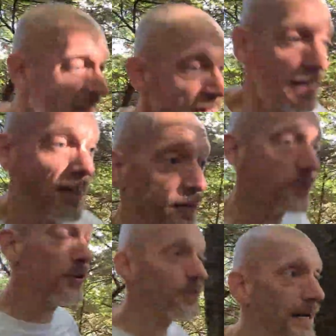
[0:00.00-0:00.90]
that
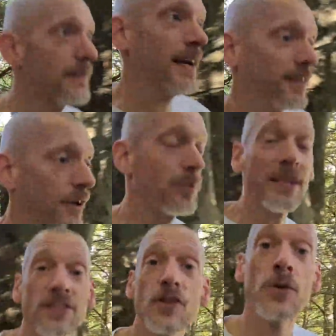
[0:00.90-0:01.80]
you'd recommend. So
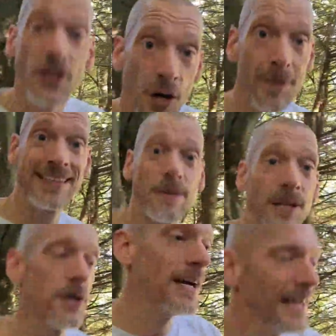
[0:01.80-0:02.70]
please do comment down
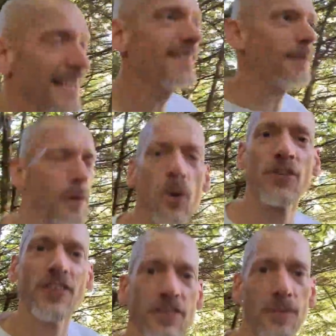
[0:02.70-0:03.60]
below. Tell me what
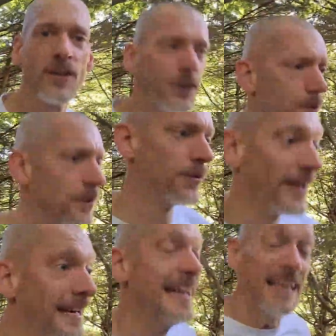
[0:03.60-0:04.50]
system that you use,
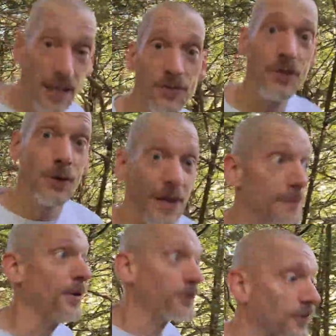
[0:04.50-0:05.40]
if you use
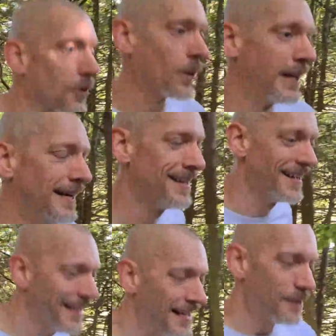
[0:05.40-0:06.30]
headphones at all.
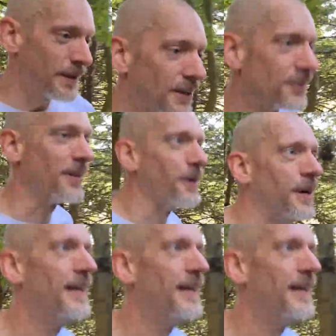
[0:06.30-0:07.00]
It'd be good to know.